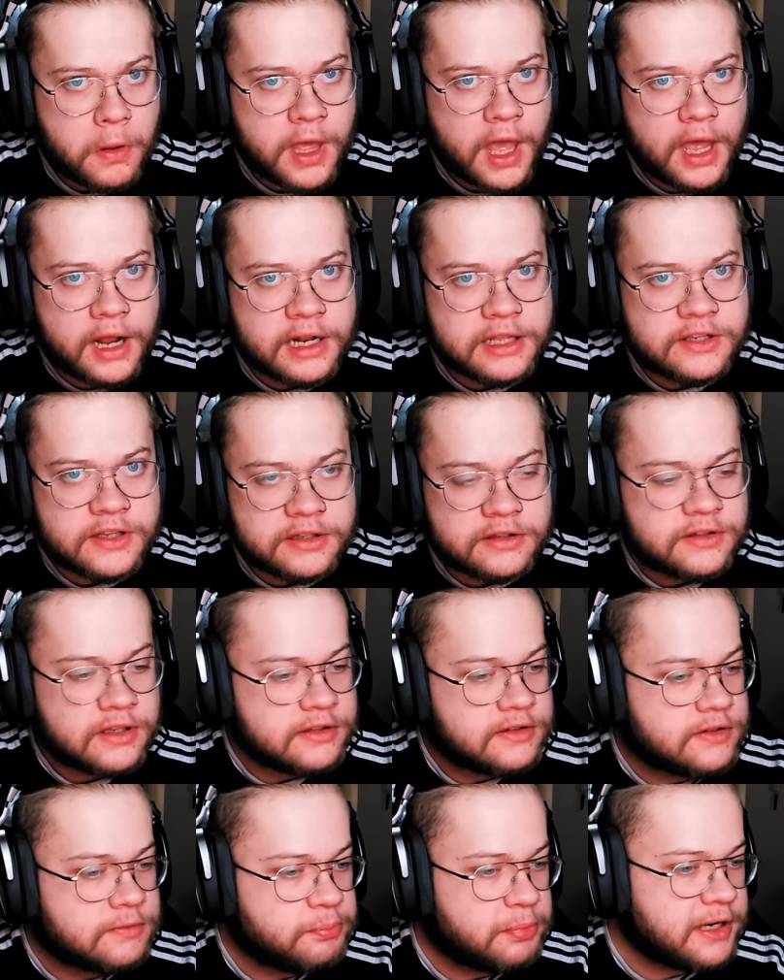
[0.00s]
Yeah, that's,
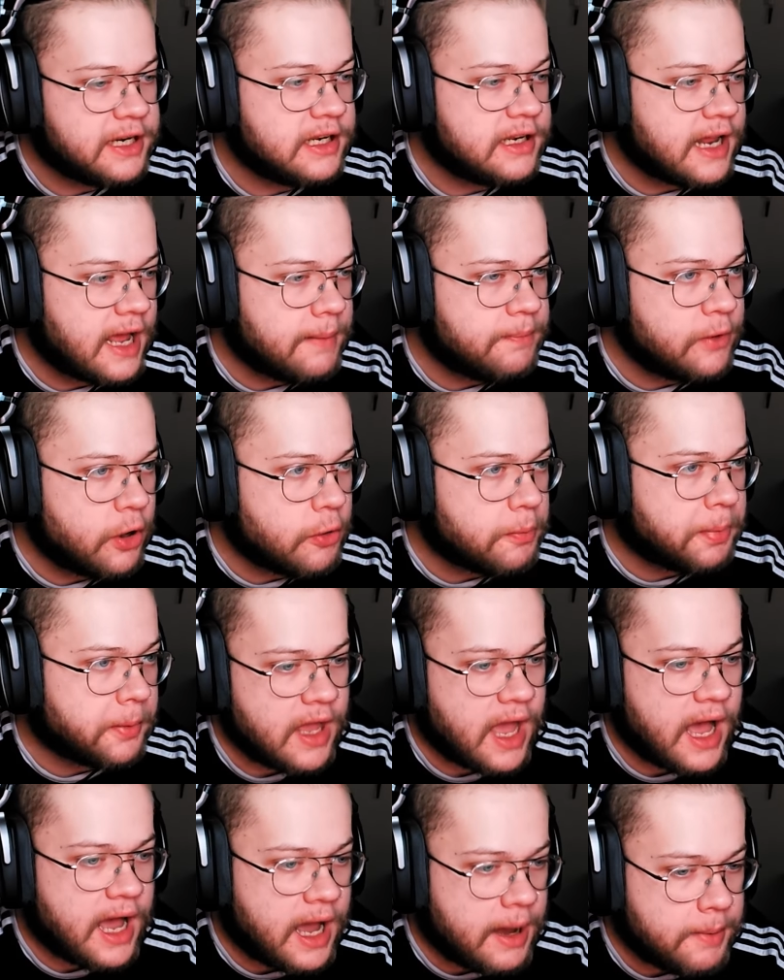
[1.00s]
that's pretty damn dope.
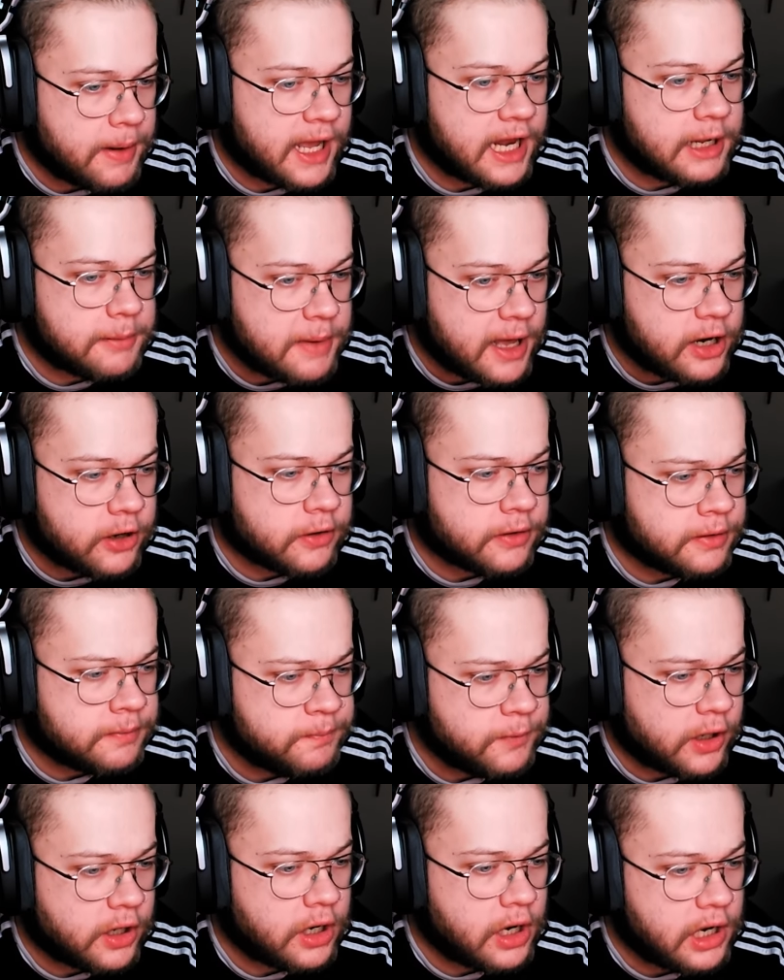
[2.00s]
Yeah, I'm getting better,
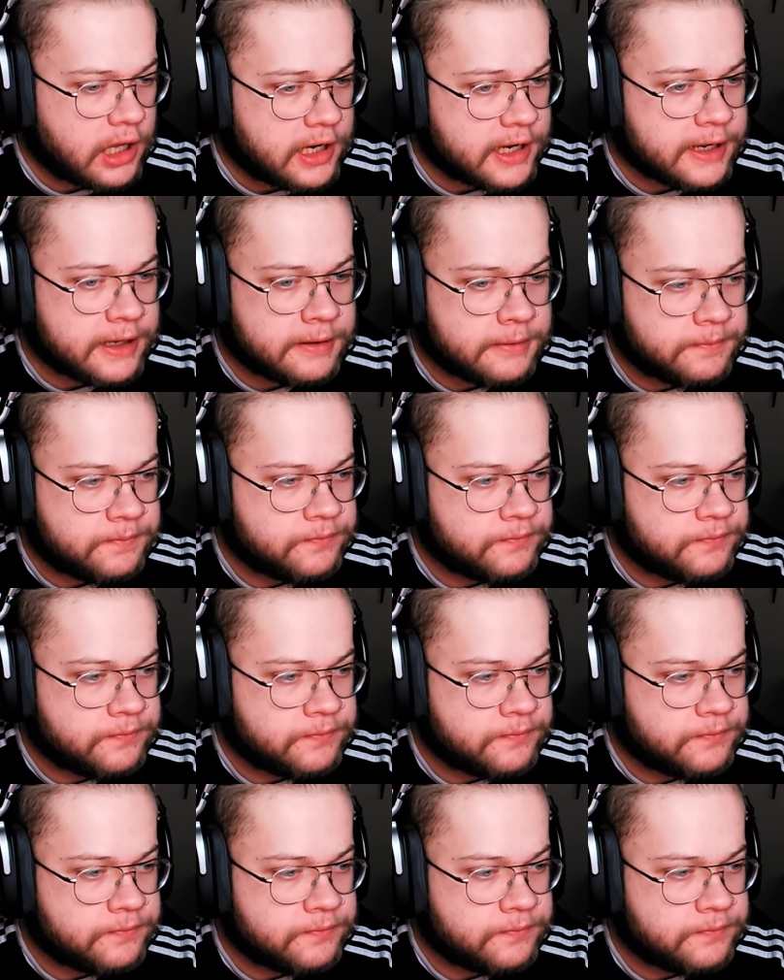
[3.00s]
I'm not gonna lie.